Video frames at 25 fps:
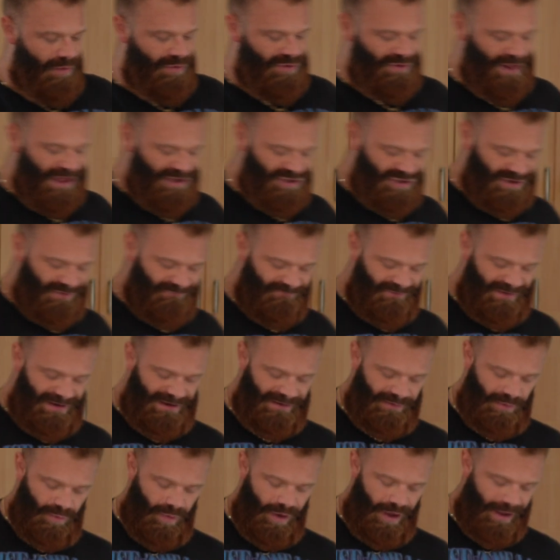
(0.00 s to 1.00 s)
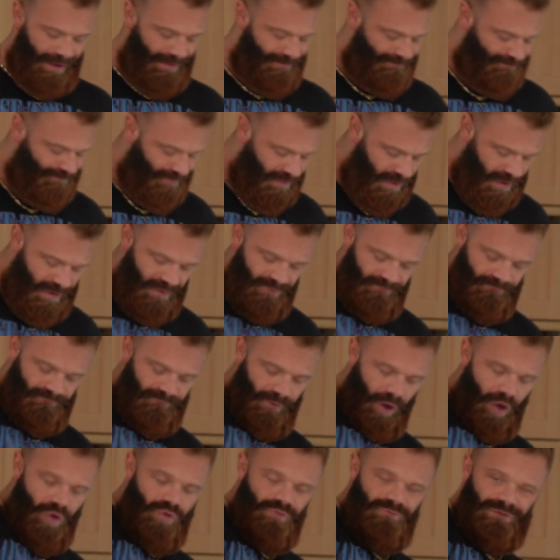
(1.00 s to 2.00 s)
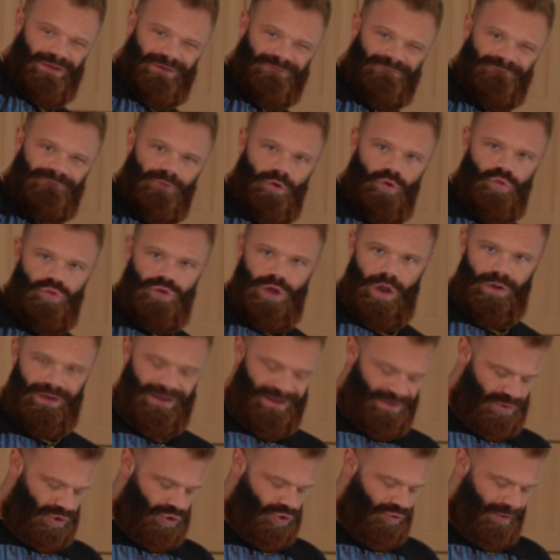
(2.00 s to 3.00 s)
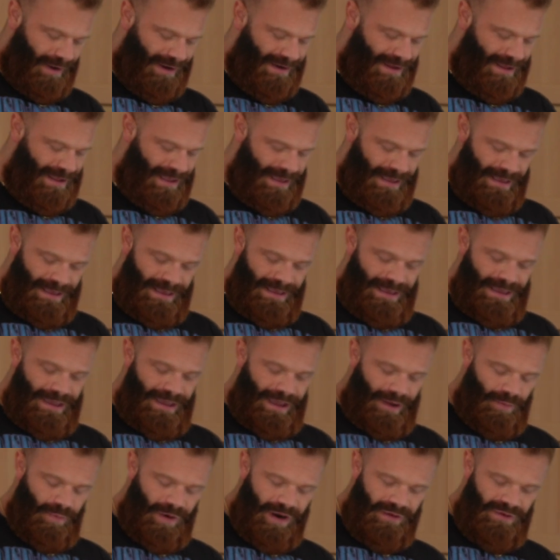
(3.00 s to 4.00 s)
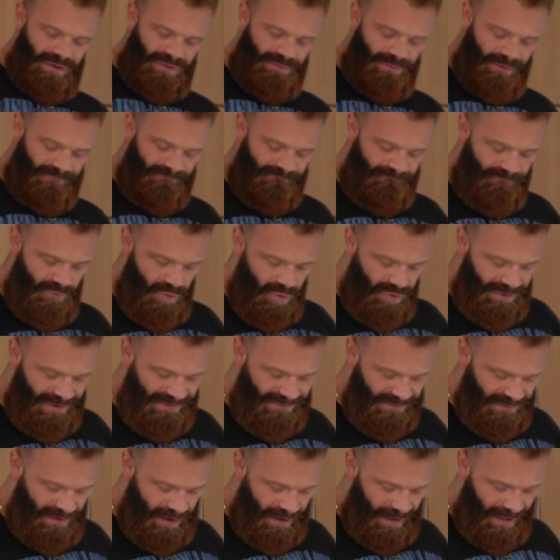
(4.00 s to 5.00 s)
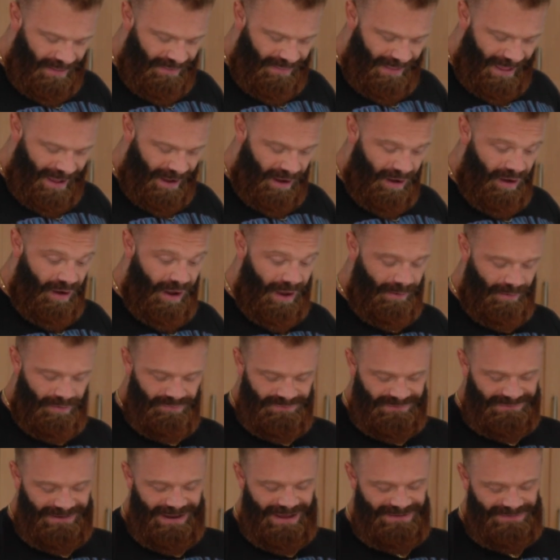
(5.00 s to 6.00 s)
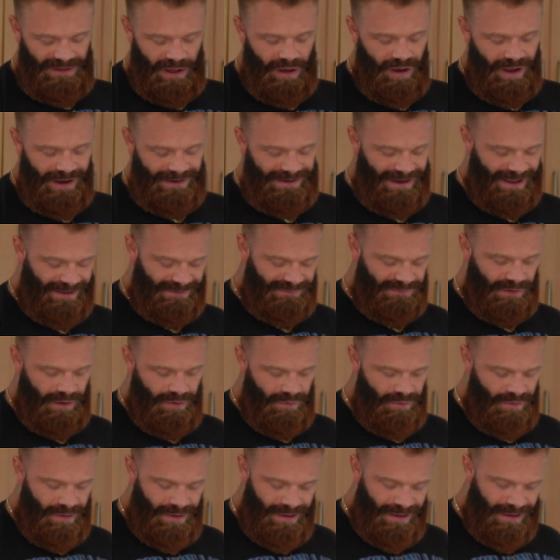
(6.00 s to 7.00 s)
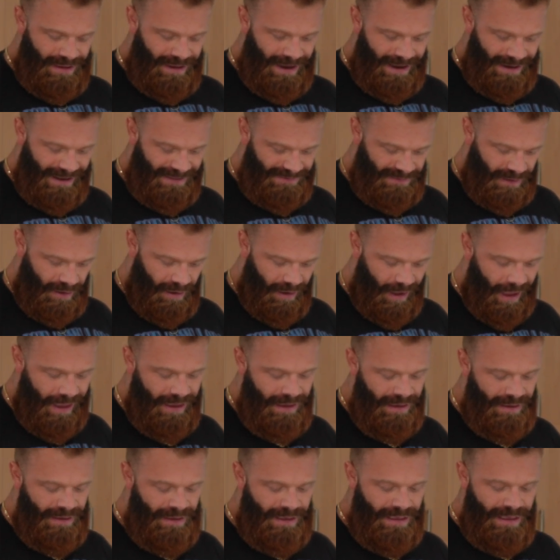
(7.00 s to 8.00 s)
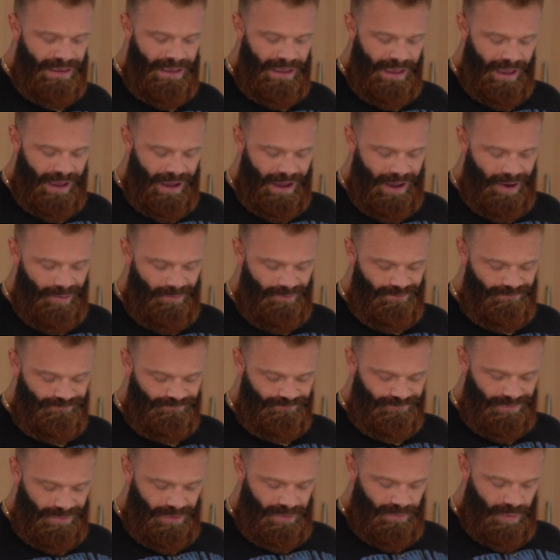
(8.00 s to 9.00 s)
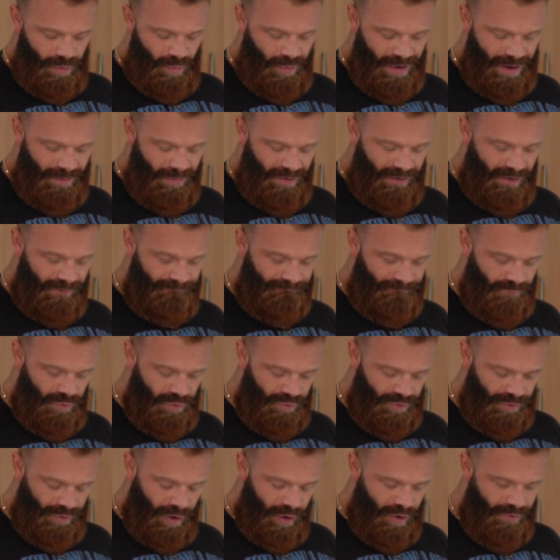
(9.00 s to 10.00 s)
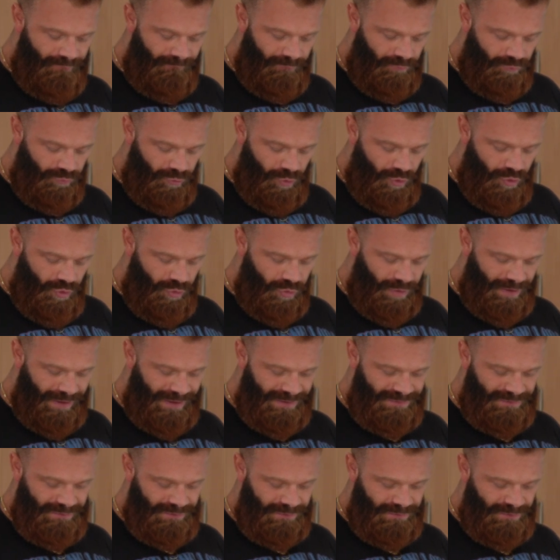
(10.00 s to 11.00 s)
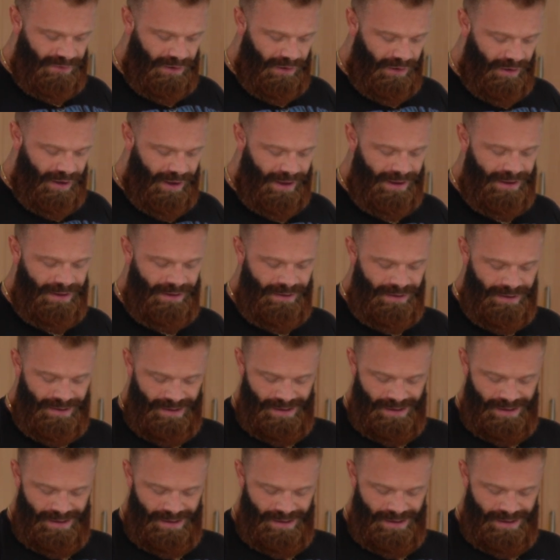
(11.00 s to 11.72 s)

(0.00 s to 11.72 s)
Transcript: was actually feeling quite overly full going into training, and whereas my food isn't that high, well, today's a high day, so it is high. But where my food overall isn't as high,